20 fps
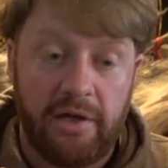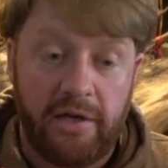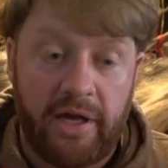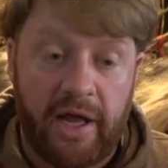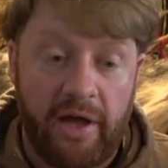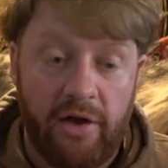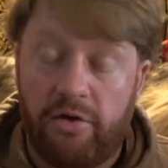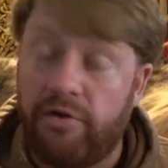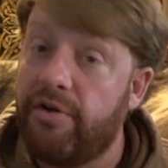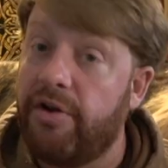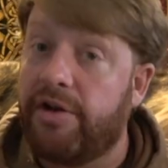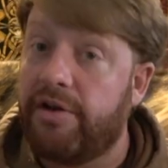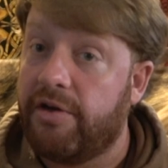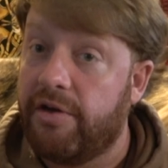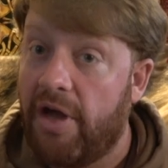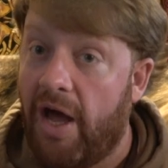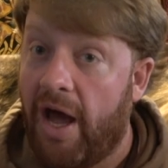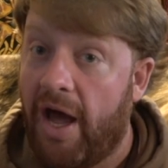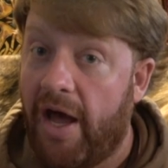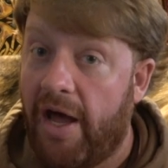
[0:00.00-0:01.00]
killed
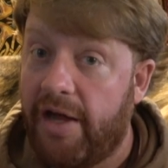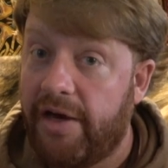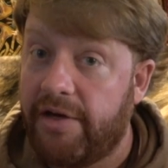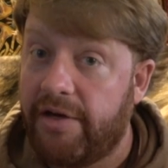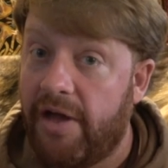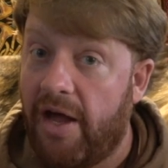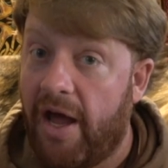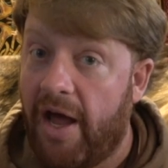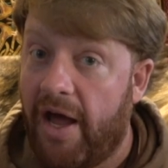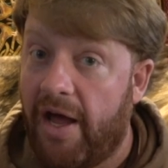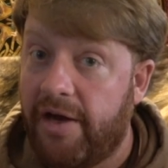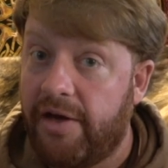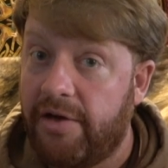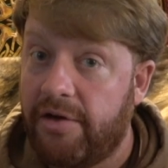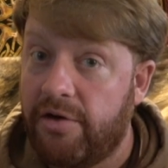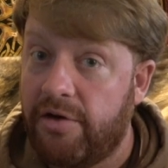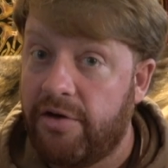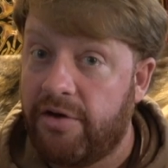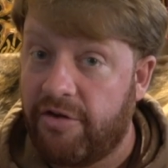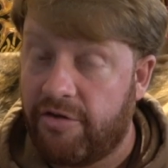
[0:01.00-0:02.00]
and and
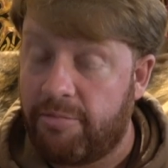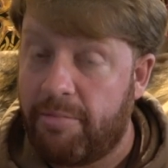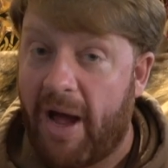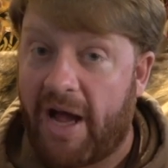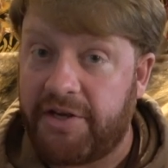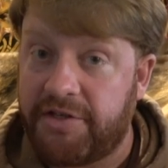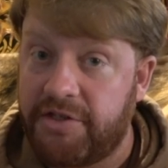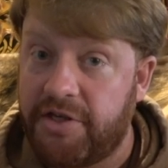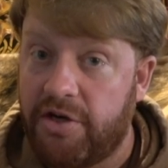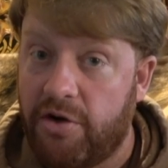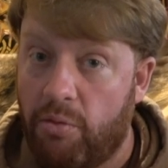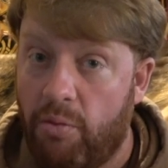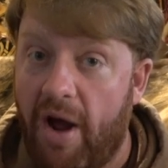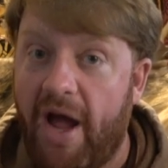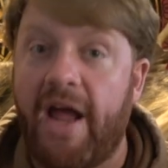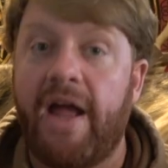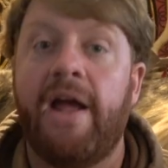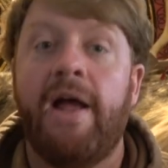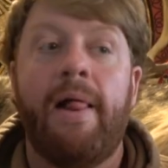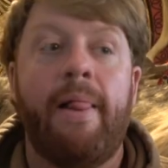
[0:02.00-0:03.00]
and dispatched in a
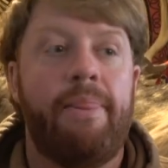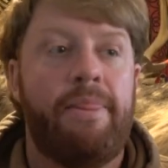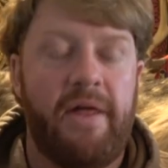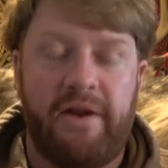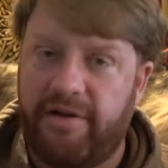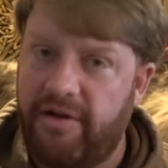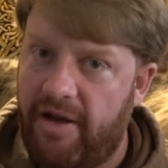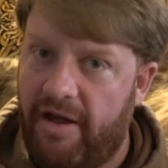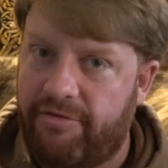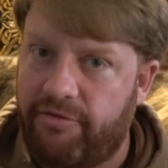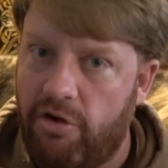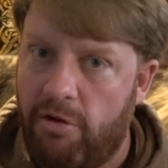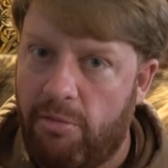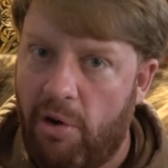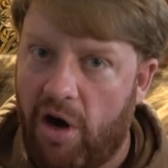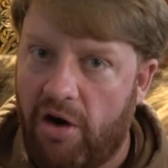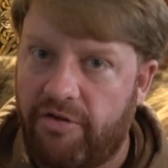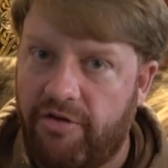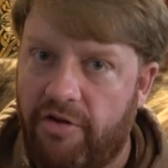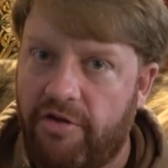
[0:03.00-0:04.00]
way that left no
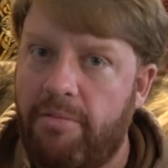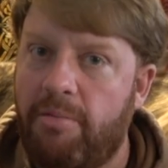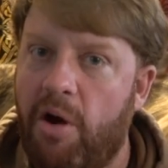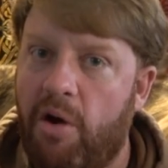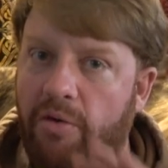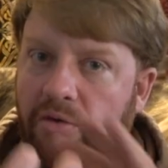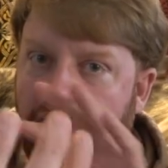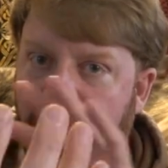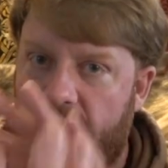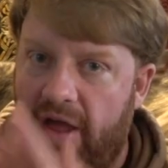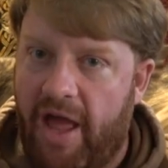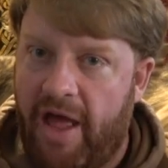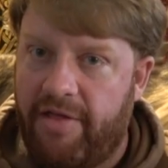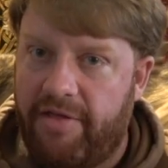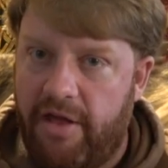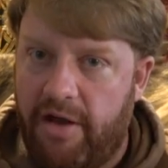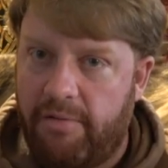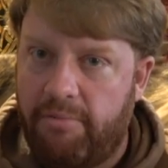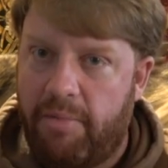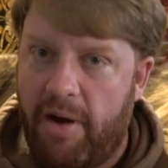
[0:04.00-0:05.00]
marks on the bones, and
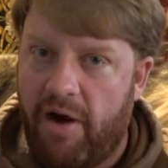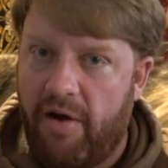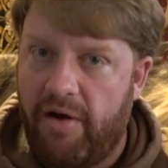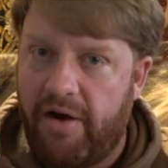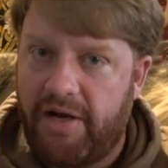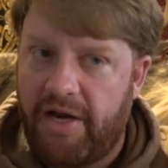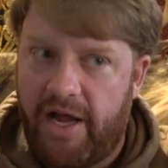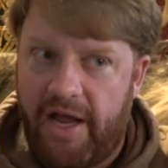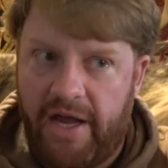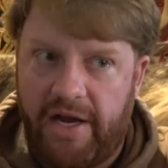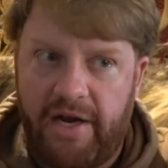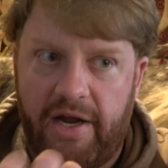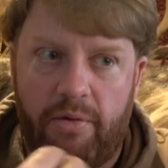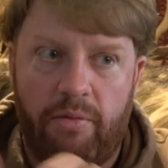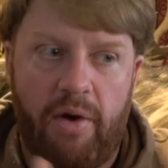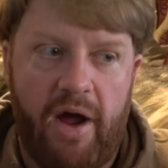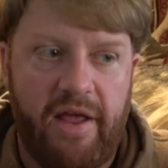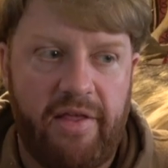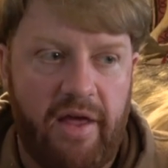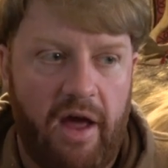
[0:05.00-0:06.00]
then buried in a
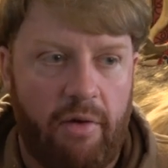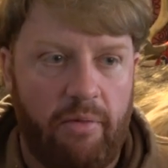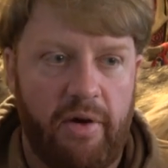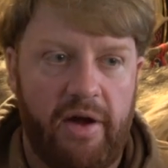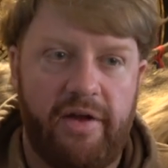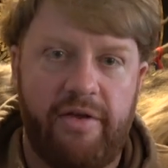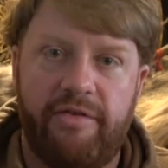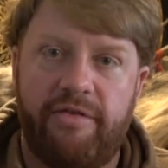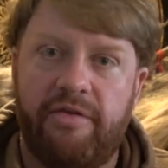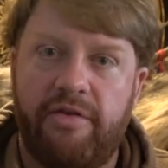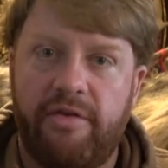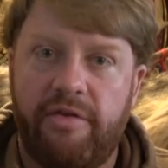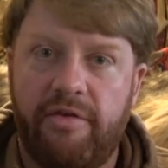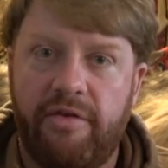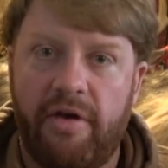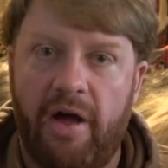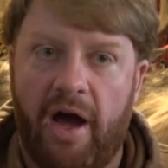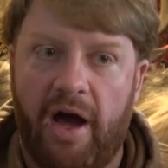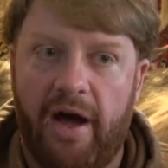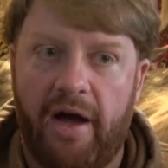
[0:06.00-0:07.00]
way that was,
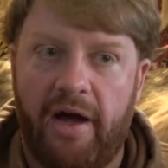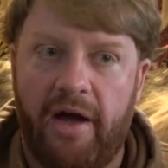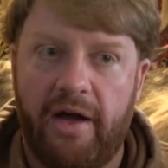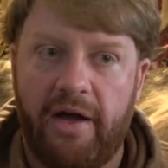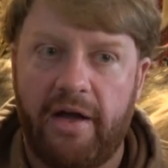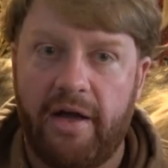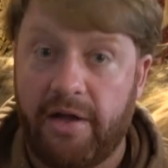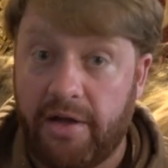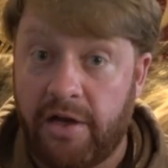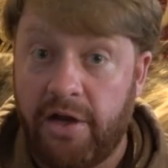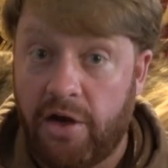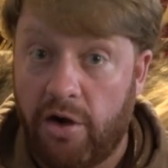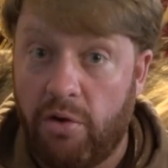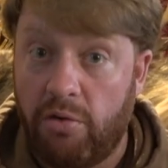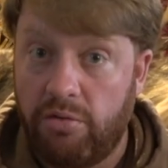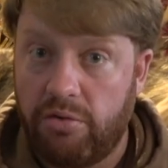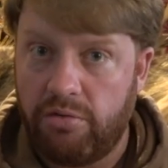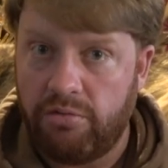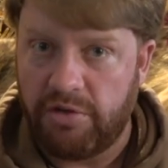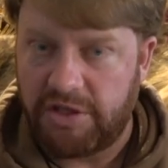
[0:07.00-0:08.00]
uh, you
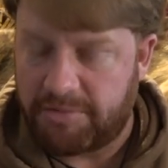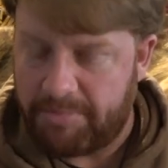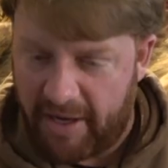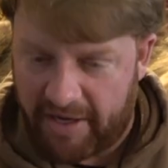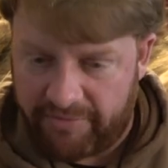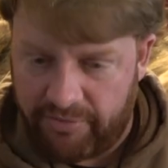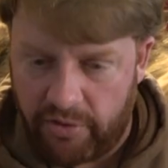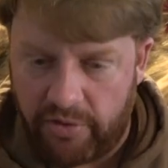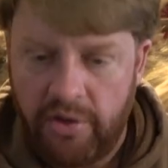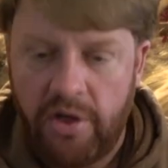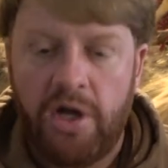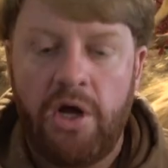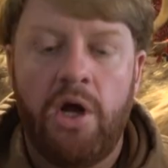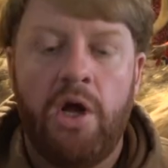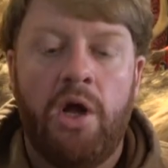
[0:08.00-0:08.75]
know, respectful.